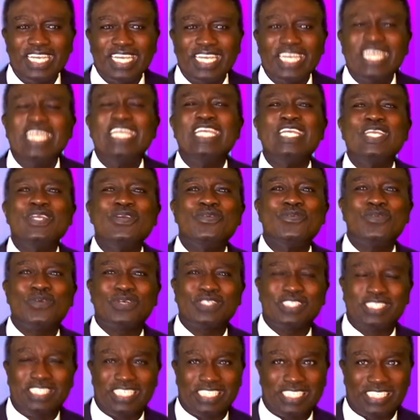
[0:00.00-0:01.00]
He
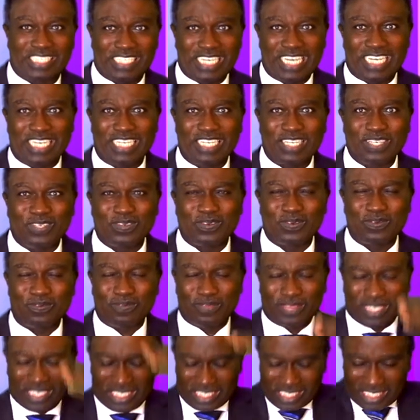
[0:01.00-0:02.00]
was the shade, you know,
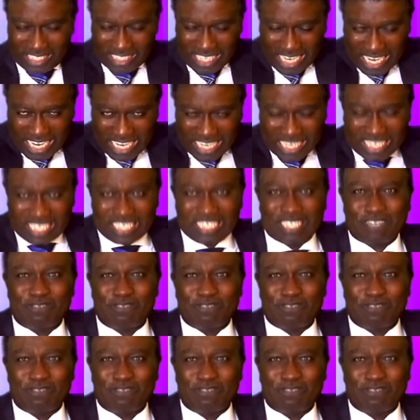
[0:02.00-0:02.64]
the shade.